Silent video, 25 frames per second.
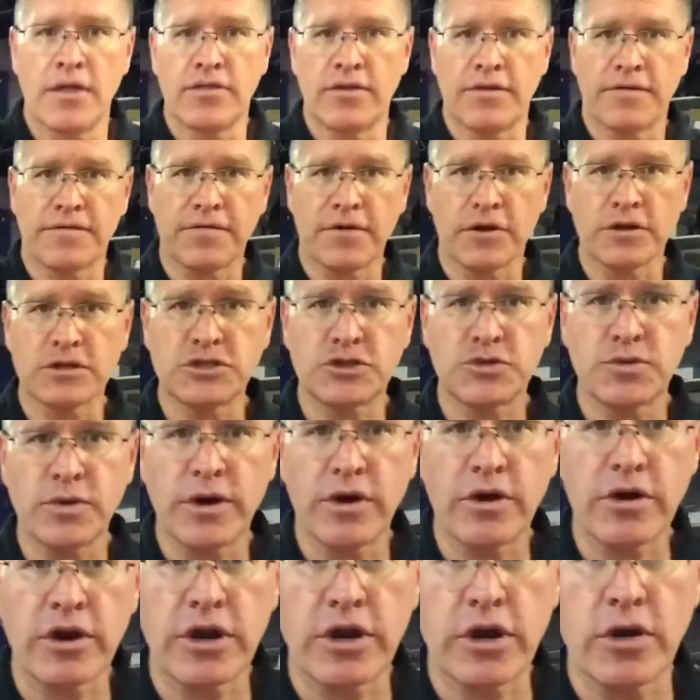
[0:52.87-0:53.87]
the first three
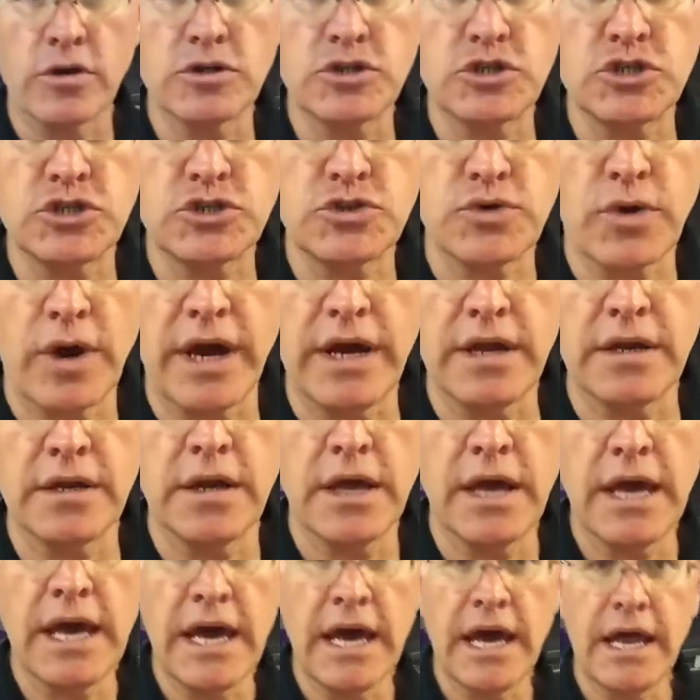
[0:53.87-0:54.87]
are gonna go straight
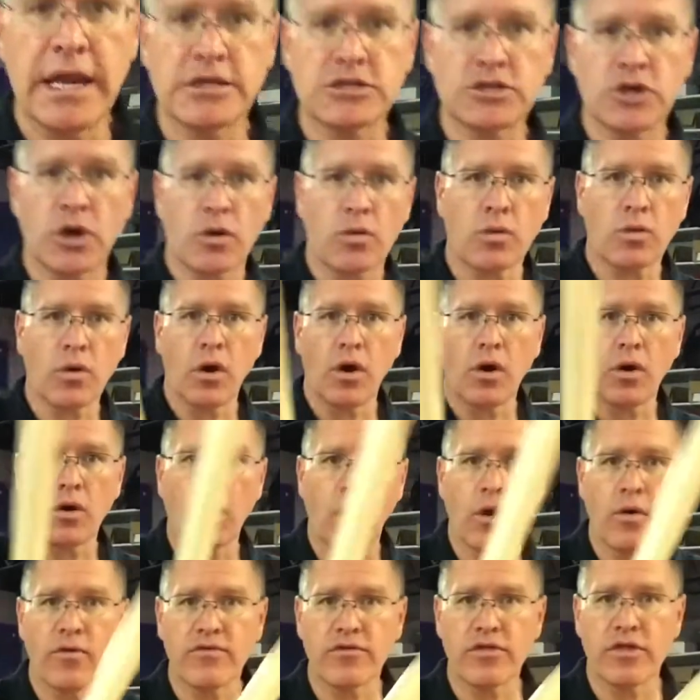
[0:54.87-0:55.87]
and it's gonna roll
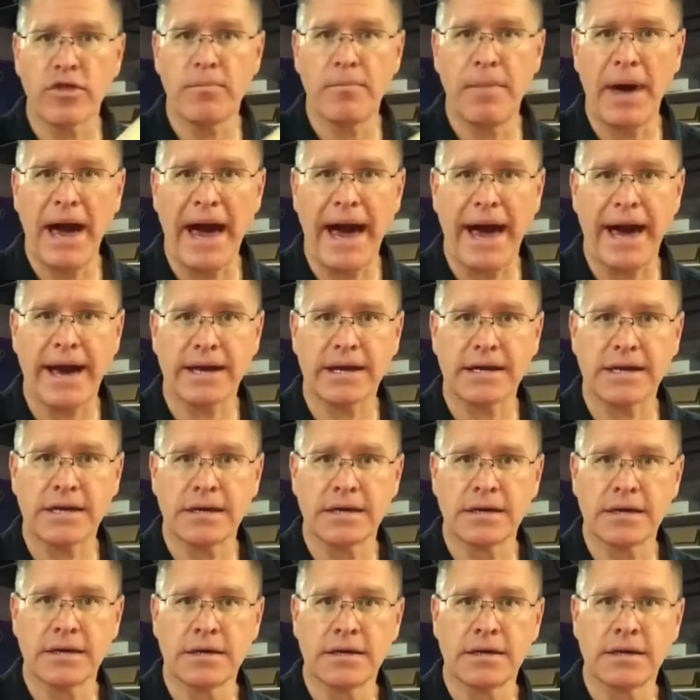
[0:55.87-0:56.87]
over the back.
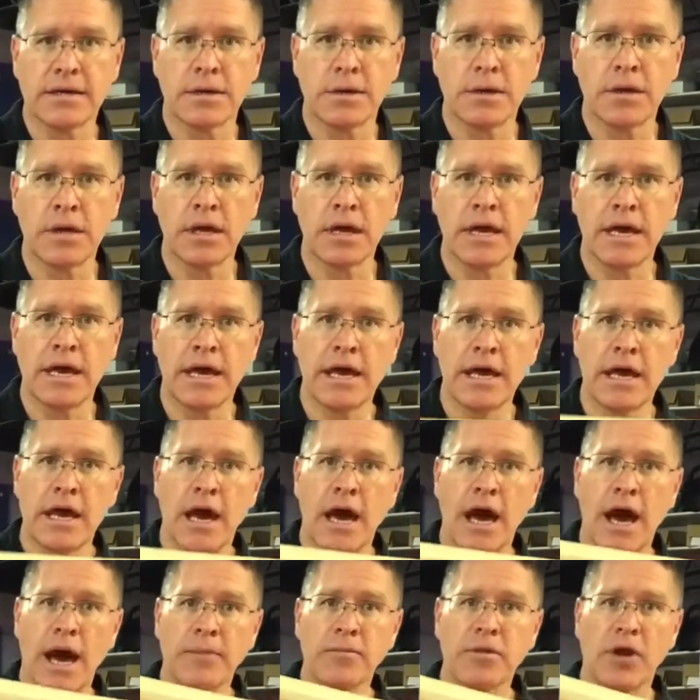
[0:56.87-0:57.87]

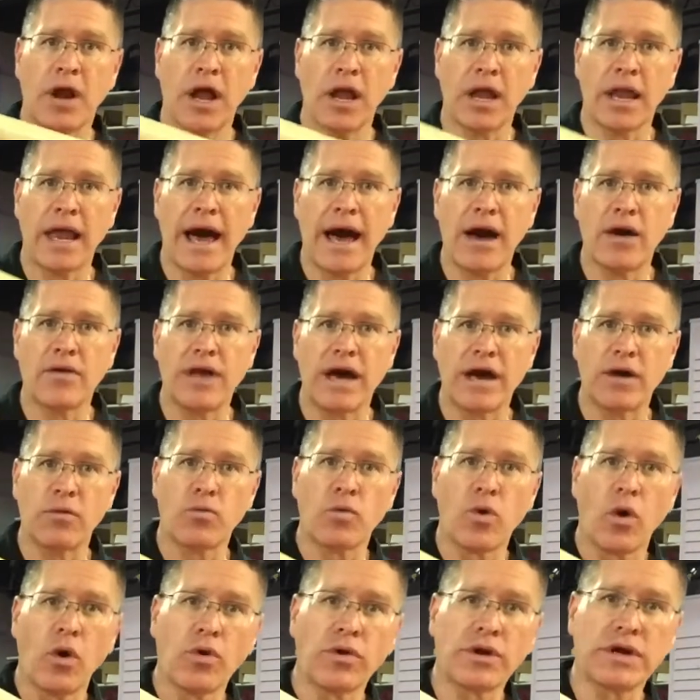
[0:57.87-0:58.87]
I'm gonna allow that
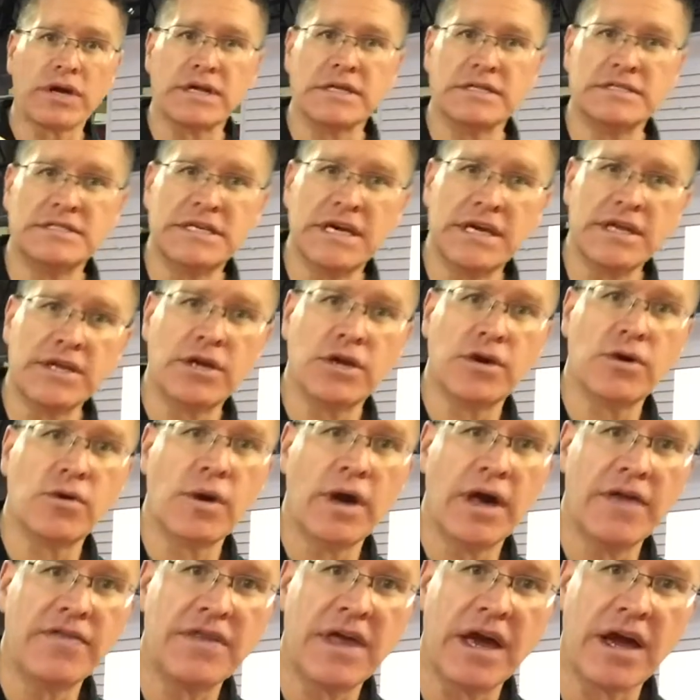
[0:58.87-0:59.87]
roll to
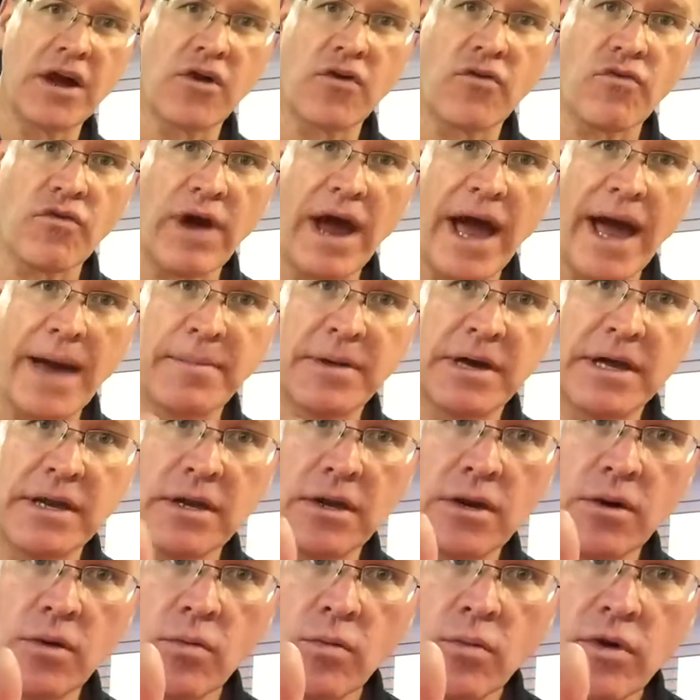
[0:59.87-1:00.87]
continue and then grab it
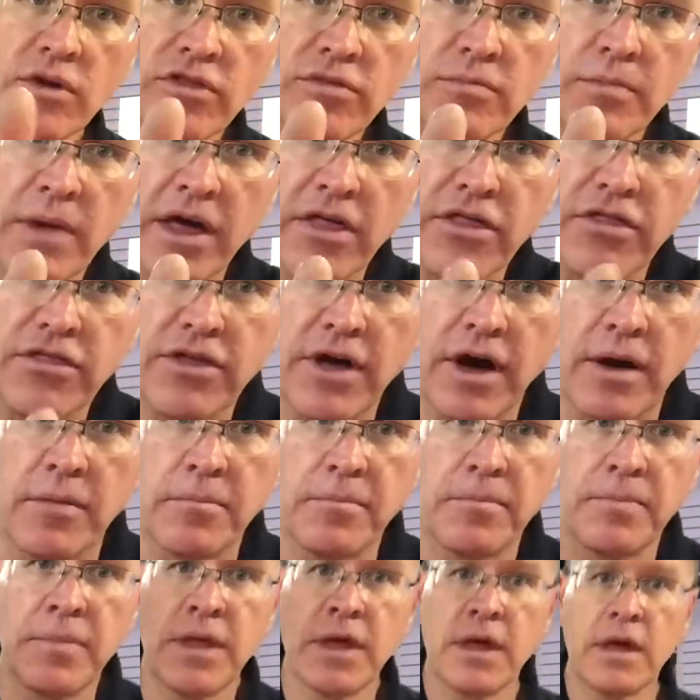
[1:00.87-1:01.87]
with my
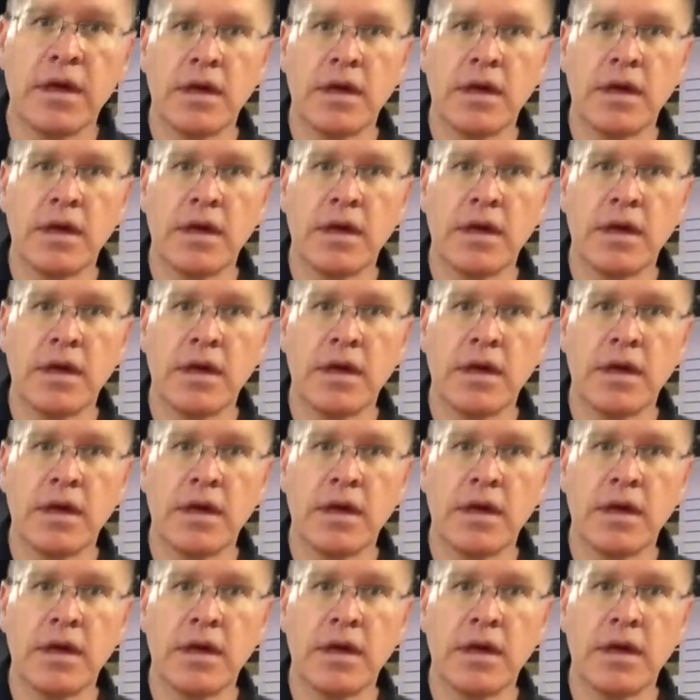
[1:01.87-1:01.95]
thumb.